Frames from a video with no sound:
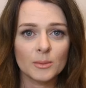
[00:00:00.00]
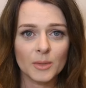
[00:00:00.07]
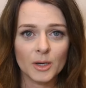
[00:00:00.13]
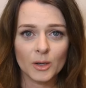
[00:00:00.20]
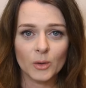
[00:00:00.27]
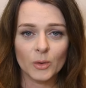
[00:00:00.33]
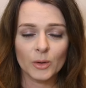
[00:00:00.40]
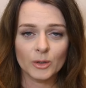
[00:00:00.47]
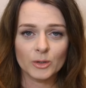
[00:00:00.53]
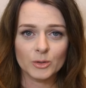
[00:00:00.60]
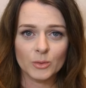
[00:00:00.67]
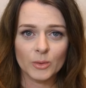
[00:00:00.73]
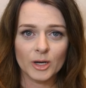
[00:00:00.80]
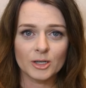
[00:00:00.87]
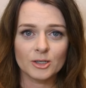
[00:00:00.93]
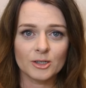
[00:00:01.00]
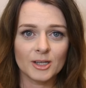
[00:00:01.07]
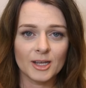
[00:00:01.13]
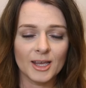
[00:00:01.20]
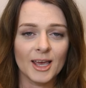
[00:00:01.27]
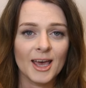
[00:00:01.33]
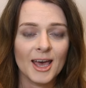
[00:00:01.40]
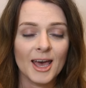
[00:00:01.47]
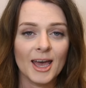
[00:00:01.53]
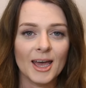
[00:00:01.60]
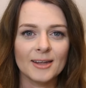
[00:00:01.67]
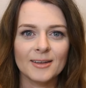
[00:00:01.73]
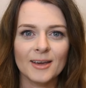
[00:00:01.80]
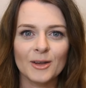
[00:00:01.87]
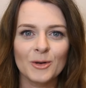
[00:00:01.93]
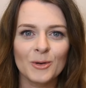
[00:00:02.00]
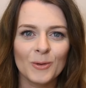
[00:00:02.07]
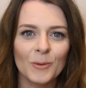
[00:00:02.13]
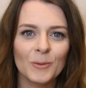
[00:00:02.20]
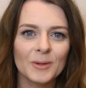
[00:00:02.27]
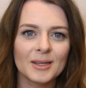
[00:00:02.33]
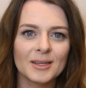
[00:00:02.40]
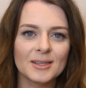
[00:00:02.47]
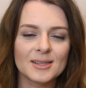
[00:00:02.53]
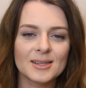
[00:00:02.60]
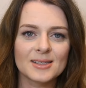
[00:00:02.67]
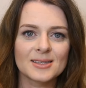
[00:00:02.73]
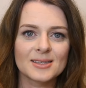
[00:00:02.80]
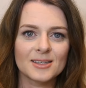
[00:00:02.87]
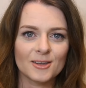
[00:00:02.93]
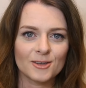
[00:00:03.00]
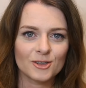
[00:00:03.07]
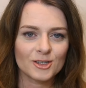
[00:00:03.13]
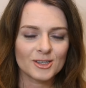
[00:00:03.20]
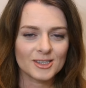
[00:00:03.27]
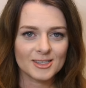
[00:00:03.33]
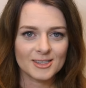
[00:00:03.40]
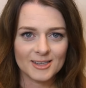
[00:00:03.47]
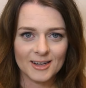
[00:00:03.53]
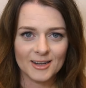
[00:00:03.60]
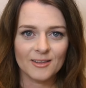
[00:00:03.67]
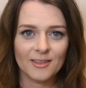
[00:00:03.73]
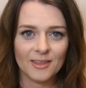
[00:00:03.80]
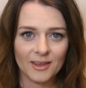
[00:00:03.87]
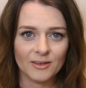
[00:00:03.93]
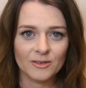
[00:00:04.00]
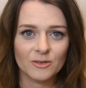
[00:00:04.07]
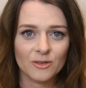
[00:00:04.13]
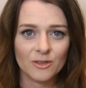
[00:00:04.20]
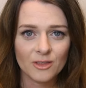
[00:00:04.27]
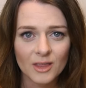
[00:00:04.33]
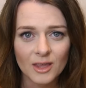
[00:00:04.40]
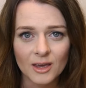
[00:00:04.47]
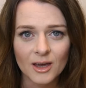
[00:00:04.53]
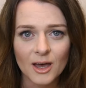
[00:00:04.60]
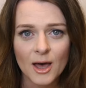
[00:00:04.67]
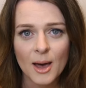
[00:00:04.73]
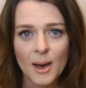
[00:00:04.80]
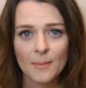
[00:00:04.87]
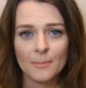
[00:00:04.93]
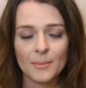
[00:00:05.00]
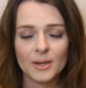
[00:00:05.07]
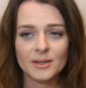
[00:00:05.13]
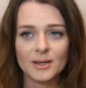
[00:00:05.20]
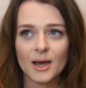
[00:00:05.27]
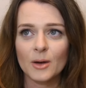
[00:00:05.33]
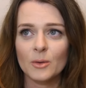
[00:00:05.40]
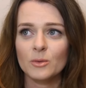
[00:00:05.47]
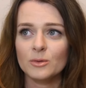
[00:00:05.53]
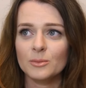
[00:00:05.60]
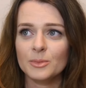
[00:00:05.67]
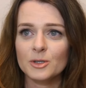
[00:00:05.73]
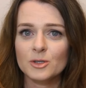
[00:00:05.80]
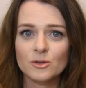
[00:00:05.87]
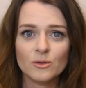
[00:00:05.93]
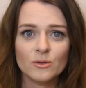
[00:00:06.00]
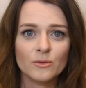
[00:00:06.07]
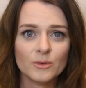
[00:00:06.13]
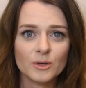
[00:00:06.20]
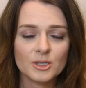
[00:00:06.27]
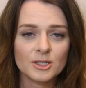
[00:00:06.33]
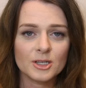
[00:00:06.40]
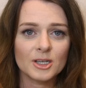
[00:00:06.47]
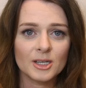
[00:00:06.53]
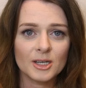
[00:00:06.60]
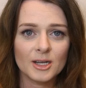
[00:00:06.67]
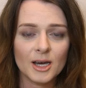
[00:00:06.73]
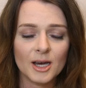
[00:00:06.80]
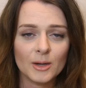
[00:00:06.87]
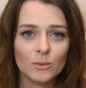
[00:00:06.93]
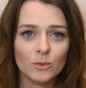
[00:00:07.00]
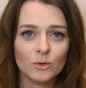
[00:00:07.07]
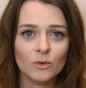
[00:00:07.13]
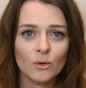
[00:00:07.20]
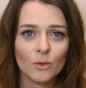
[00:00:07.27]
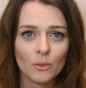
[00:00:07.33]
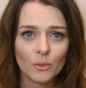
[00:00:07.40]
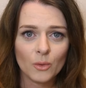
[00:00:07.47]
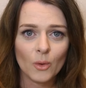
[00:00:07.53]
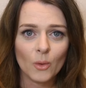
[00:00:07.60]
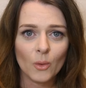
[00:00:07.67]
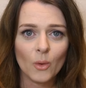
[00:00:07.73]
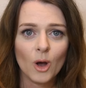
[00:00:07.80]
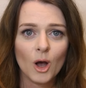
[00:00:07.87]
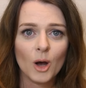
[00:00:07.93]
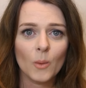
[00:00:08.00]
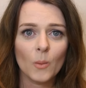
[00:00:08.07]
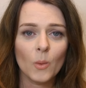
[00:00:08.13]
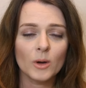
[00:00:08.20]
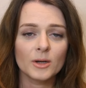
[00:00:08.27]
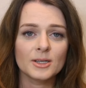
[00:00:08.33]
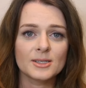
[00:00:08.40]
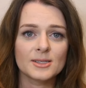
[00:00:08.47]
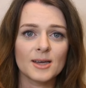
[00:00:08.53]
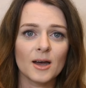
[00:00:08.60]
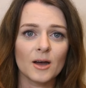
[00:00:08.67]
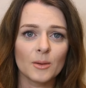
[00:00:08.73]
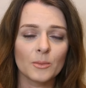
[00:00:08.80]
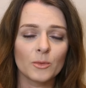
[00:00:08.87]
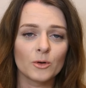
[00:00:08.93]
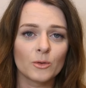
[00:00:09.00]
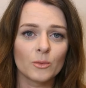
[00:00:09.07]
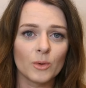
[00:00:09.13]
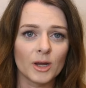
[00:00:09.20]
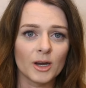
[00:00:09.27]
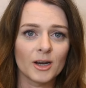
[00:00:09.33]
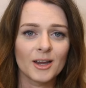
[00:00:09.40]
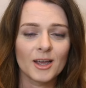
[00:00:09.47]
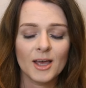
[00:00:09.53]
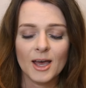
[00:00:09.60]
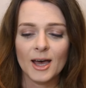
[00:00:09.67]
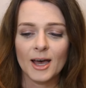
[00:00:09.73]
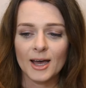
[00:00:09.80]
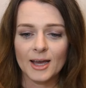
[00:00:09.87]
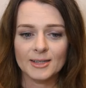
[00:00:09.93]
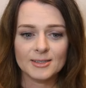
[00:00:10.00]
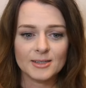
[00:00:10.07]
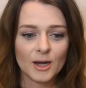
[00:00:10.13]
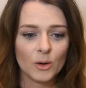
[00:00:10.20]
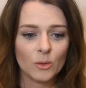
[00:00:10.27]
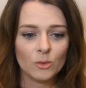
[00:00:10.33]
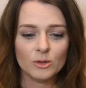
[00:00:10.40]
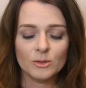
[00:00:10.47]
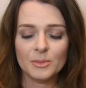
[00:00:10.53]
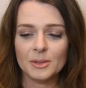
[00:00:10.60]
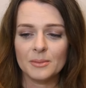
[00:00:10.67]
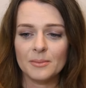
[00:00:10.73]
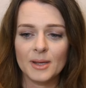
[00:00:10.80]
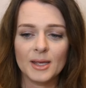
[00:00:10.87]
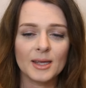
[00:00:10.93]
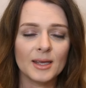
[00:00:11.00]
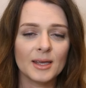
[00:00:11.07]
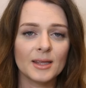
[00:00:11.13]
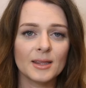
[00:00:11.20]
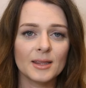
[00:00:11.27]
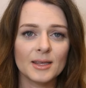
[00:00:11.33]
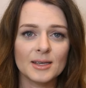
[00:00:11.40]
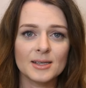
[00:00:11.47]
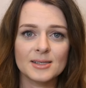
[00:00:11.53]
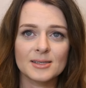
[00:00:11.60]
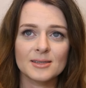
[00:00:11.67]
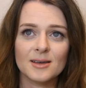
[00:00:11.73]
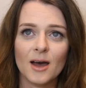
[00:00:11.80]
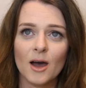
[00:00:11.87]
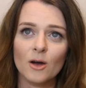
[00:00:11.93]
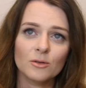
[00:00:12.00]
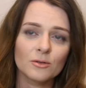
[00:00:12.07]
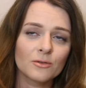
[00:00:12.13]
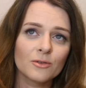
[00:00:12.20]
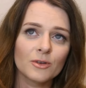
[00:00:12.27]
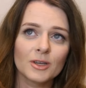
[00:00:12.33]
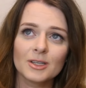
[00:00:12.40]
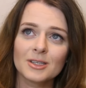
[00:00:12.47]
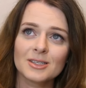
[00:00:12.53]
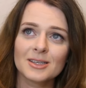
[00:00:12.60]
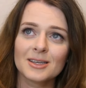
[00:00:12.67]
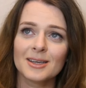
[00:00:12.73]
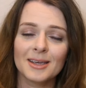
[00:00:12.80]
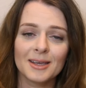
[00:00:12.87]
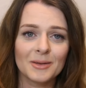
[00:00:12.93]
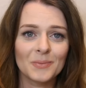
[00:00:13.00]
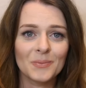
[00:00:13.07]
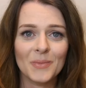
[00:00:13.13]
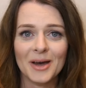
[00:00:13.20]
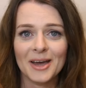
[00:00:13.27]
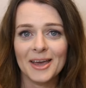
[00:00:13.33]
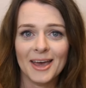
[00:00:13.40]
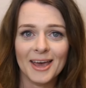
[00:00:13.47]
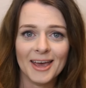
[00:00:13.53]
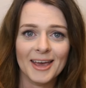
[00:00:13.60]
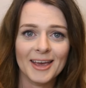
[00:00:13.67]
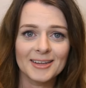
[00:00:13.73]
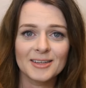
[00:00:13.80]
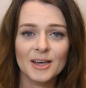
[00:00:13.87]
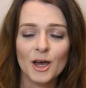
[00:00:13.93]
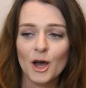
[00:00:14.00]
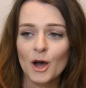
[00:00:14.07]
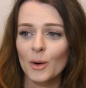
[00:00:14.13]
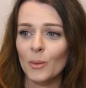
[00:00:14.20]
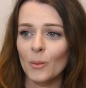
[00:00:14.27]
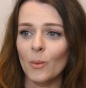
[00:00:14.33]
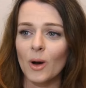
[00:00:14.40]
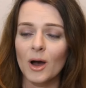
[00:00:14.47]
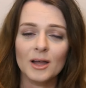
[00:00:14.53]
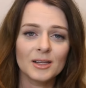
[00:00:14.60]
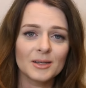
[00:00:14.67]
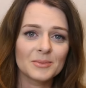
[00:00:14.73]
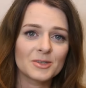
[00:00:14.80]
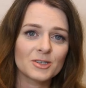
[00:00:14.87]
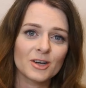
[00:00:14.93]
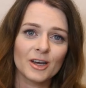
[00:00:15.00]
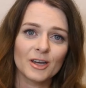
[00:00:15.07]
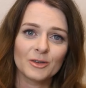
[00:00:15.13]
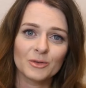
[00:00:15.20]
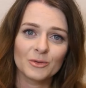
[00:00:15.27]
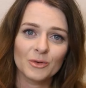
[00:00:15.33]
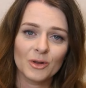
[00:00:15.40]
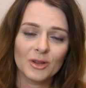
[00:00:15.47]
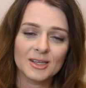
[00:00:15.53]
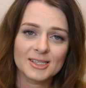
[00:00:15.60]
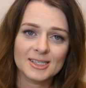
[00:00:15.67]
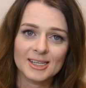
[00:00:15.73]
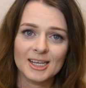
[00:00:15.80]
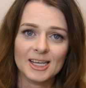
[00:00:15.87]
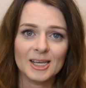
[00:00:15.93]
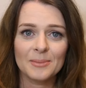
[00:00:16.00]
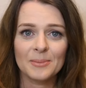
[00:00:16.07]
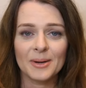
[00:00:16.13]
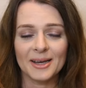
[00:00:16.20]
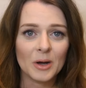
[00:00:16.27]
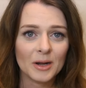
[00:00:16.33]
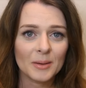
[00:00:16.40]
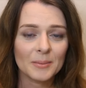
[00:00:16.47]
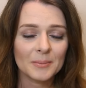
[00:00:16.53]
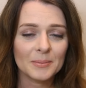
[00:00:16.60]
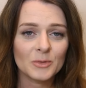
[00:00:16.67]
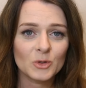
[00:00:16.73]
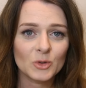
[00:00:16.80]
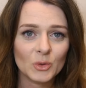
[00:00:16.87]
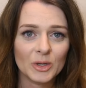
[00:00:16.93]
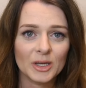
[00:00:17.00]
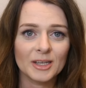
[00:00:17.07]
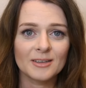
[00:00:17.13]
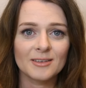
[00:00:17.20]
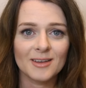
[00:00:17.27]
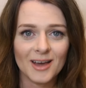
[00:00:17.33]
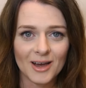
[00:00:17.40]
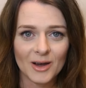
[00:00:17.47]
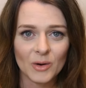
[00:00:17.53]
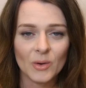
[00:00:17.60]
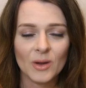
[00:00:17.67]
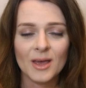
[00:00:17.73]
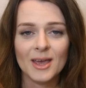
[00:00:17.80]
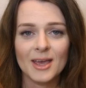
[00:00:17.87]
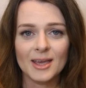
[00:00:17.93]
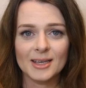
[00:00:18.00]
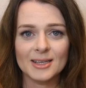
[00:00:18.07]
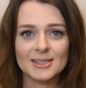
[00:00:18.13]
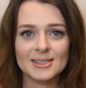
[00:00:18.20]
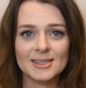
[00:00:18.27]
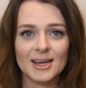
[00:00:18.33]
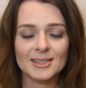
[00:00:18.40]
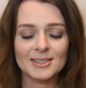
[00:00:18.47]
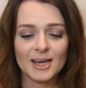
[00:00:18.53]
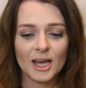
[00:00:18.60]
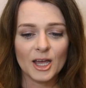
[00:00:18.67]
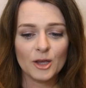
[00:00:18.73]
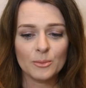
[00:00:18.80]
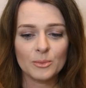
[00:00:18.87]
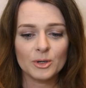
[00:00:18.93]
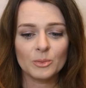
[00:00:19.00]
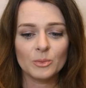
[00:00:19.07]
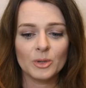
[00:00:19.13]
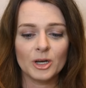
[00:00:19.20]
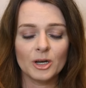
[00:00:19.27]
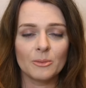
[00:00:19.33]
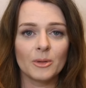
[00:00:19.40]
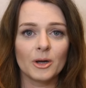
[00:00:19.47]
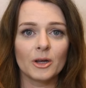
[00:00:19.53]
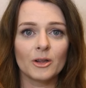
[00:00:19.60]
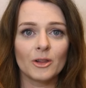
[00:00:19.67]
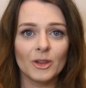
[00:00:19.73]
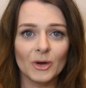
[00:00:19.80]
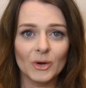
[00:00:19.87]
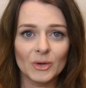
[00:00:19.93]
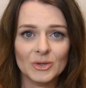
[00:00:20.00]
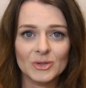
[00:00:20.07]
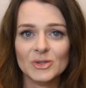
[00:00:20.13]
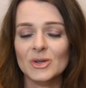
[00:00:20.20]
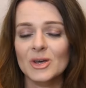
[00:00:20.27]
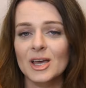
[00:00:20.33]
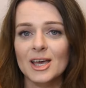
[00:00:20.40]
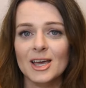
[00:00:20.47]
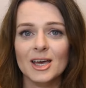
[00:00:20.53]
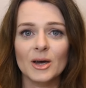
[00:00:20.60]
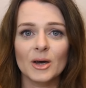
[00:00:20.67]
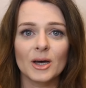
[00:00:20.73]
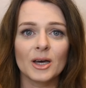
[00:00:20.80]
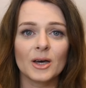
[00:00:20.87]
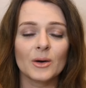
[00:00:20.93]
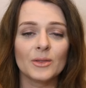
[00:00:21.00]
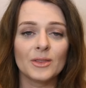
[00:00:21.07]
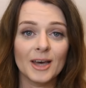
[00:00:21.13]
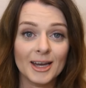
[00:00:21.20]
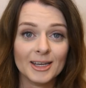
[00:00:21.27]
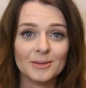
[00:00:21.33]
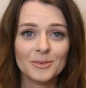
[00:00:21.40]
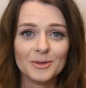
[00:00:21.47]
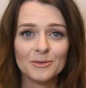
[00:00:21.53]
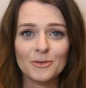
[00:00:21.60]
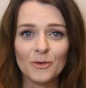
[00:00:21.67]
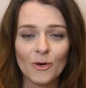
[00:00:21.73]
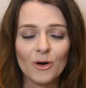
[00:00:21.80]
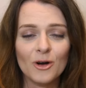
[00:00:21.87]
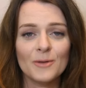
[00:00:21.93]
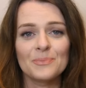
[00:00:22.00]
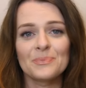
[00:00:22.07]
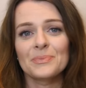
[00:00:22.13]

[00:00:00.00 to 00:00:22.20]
am I going to wear today? And I know that it is such a silly thing to think, but I would be so frustrated. I would not know what is that I'm gonna wear, and I would be making these outfits in my head while I'm trying to fall asleep. And what I'm doing now is that I prepare my clothes a night before